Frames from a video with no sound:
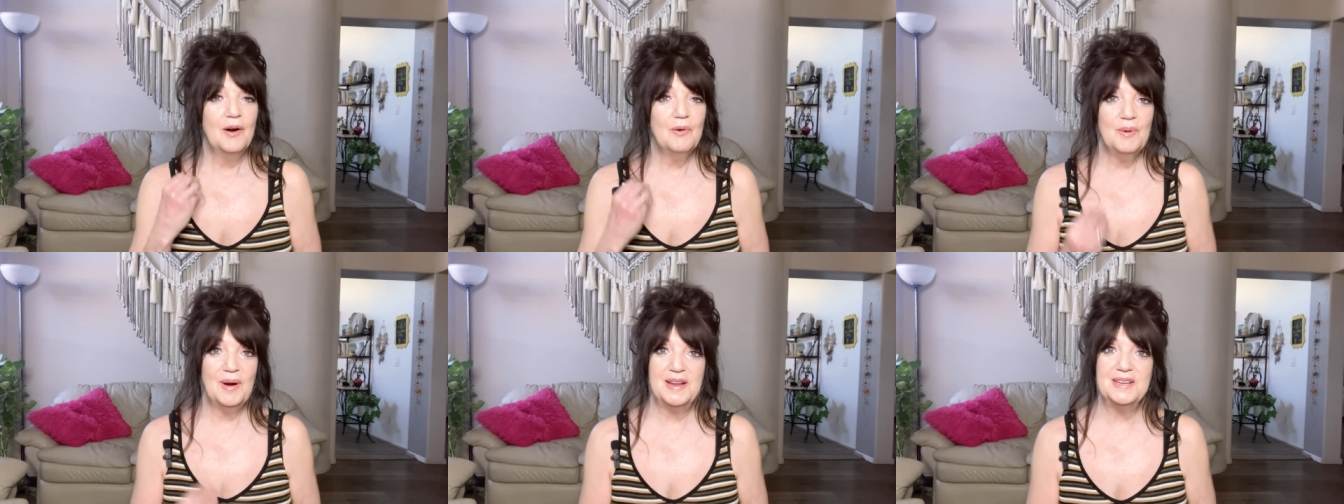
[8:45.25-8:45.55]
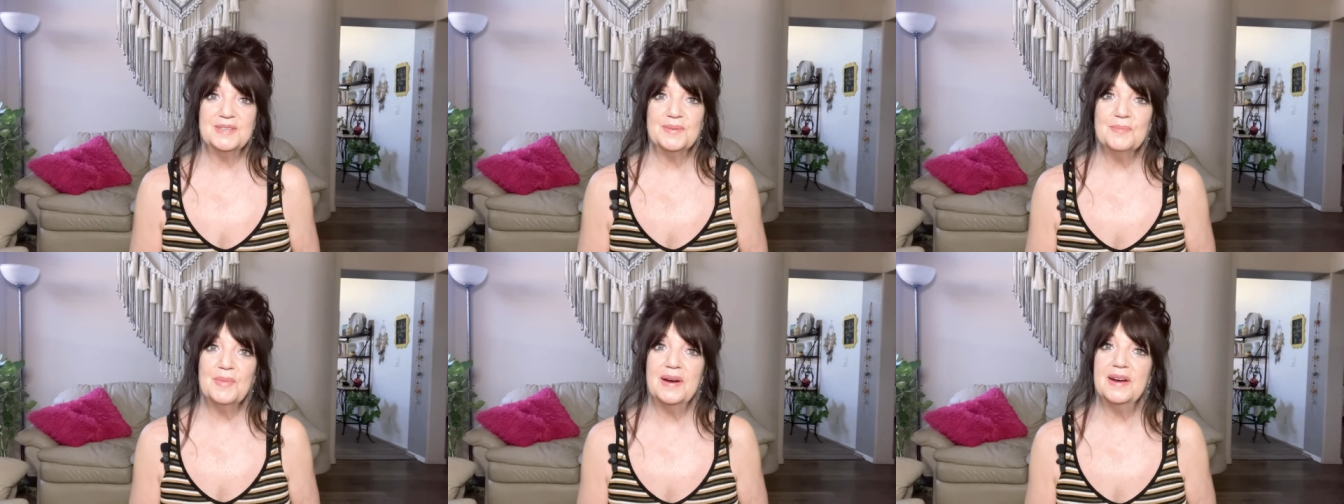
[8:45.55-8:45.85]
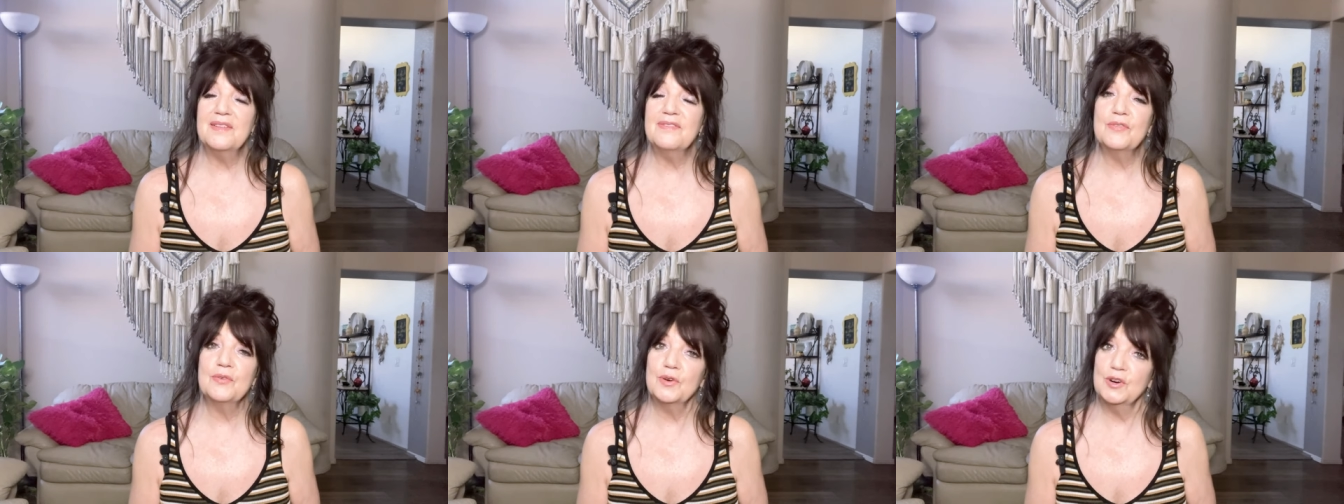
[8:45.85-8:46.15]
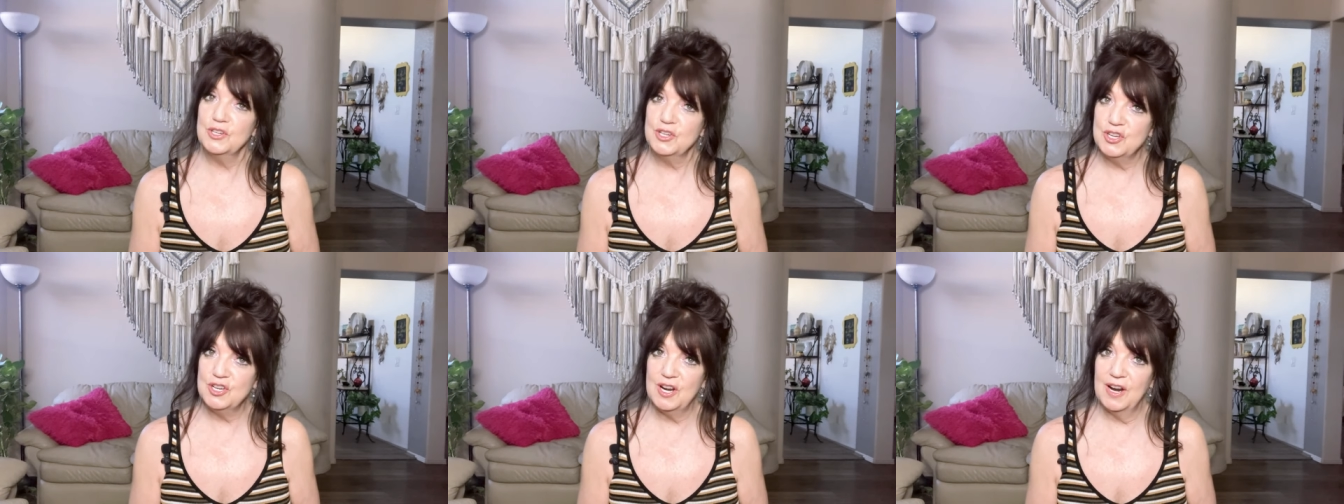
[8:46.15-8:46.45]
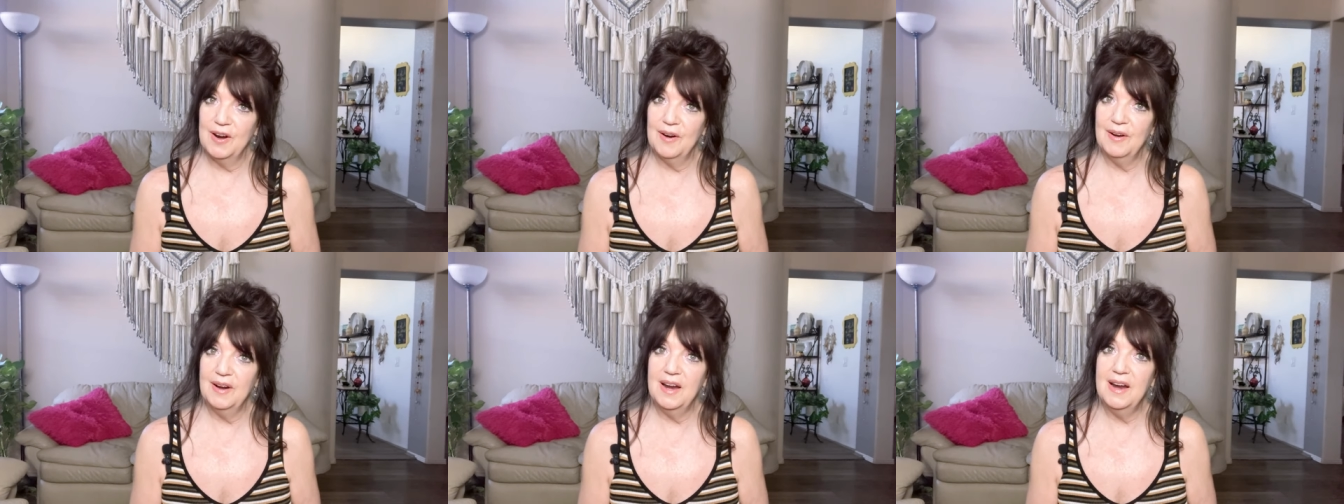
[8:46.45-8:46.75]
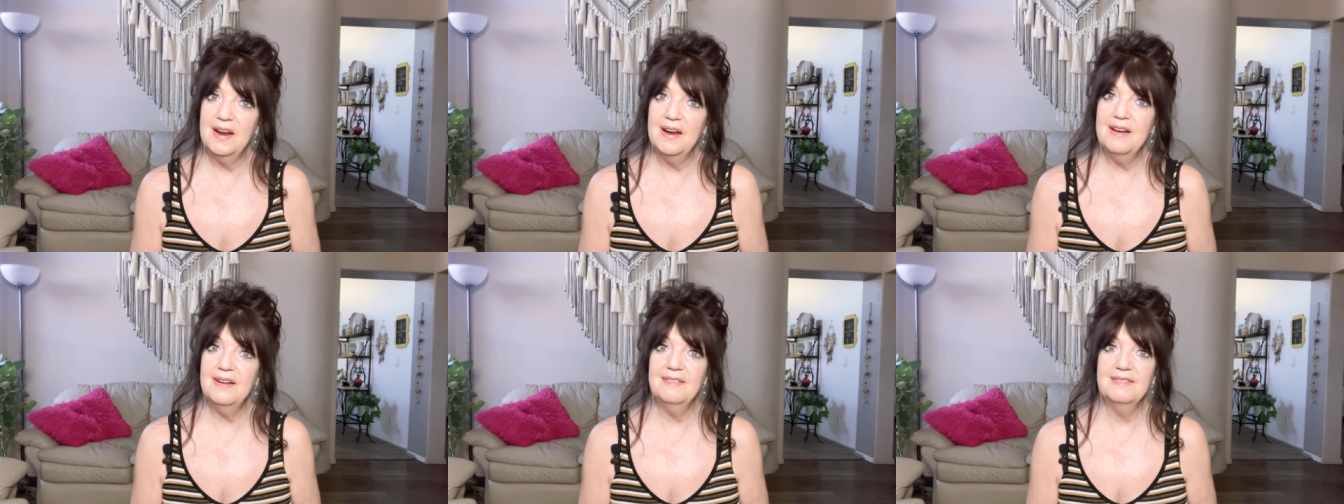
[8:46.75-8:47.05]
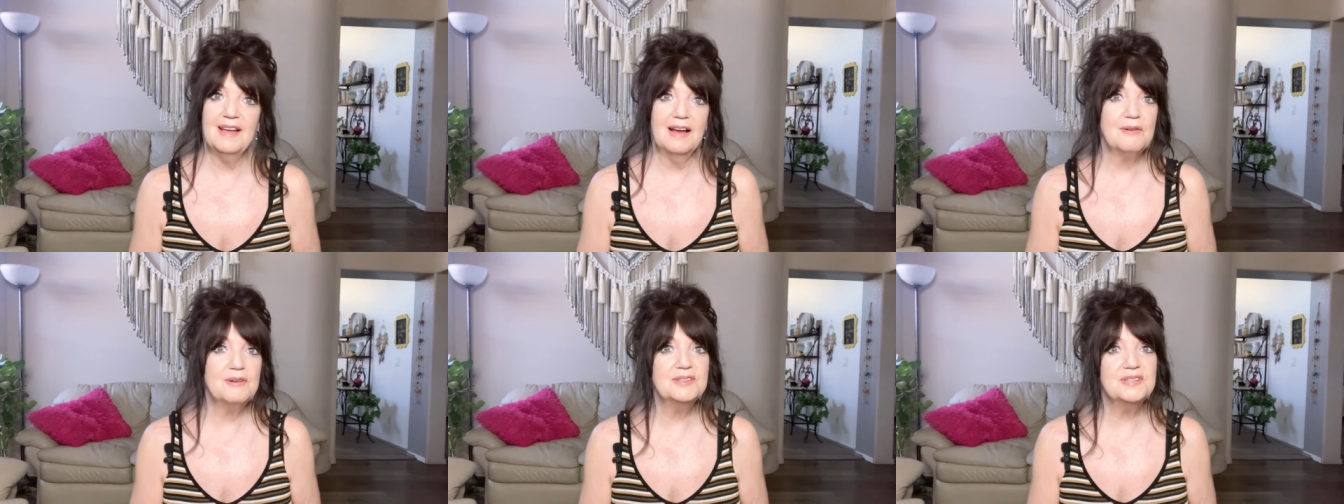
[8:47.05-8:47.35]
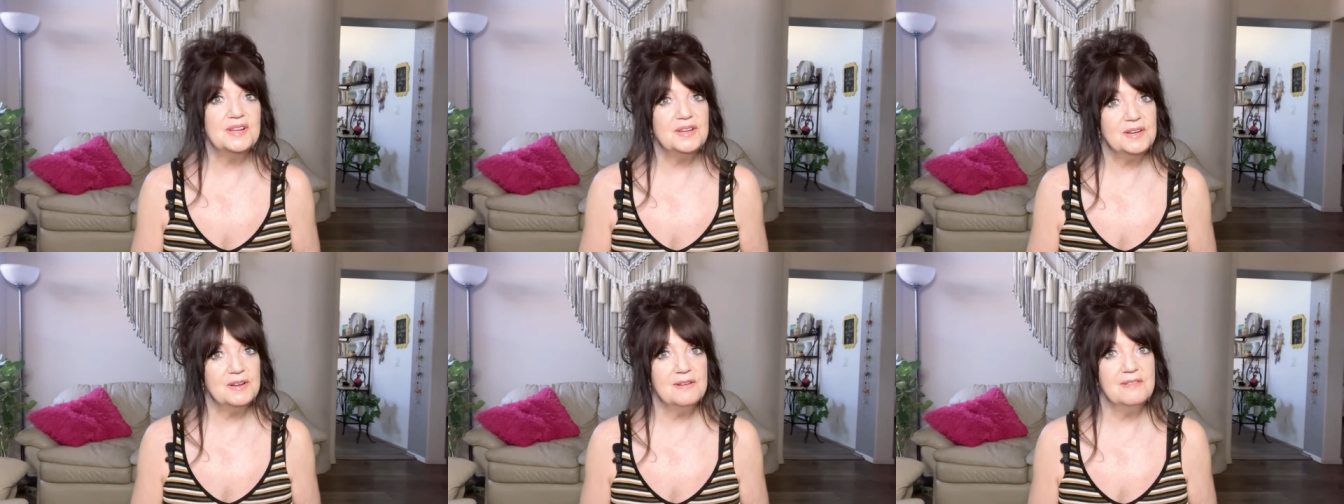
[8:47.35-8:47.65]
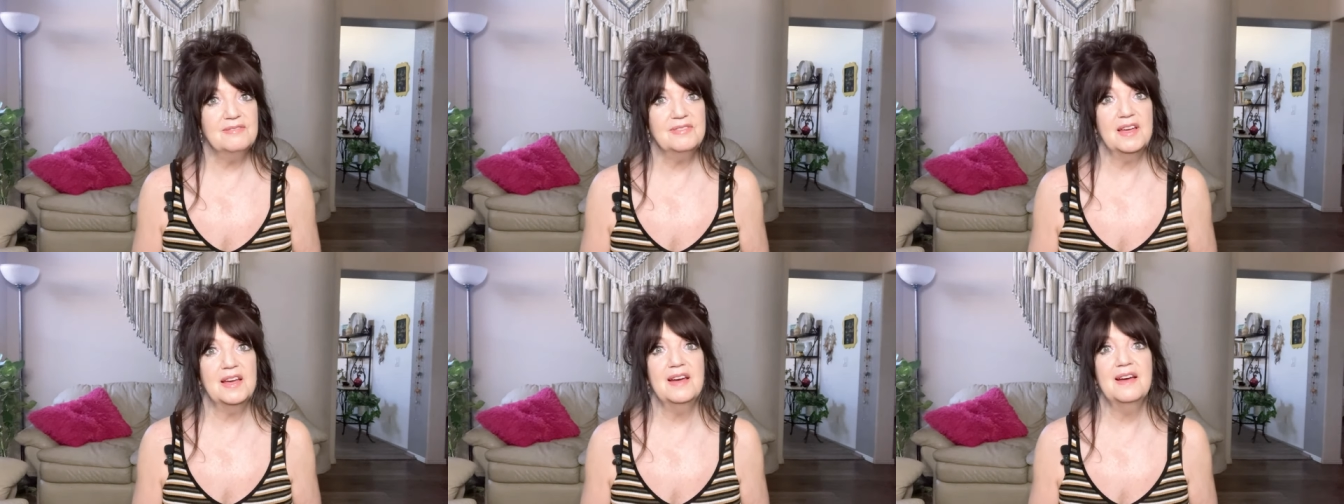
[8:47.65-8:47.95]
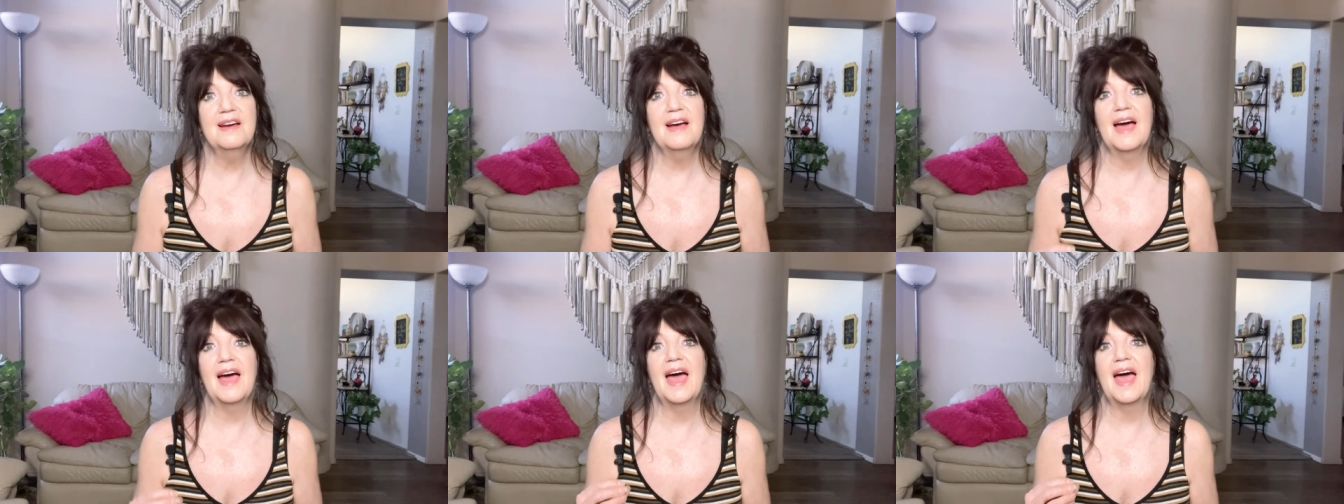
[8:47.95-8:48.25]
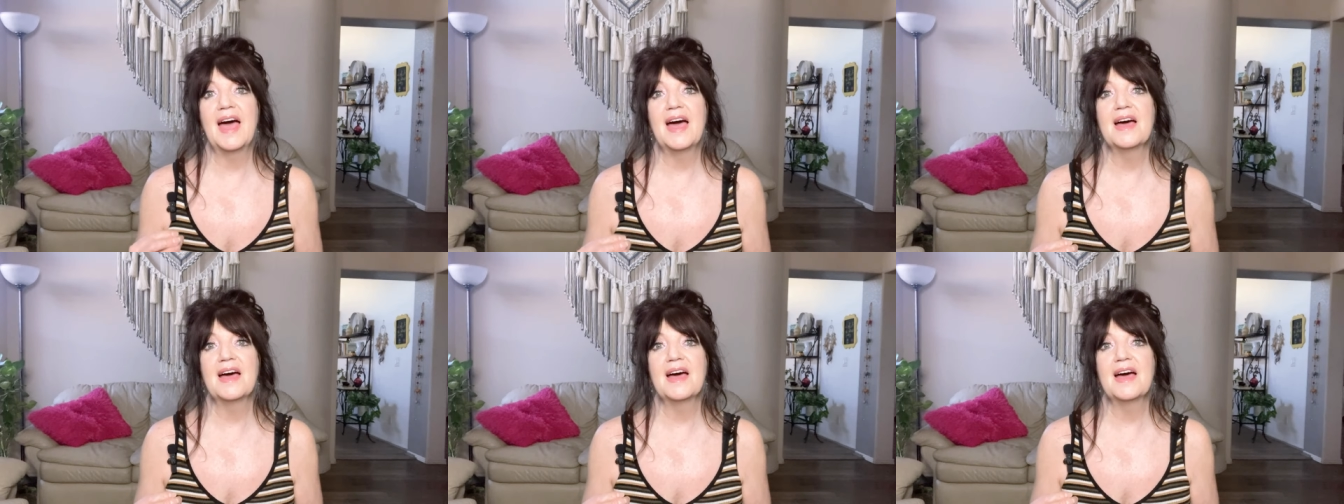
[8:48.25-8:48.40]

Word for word: I raised money for a charity. That was a new thing.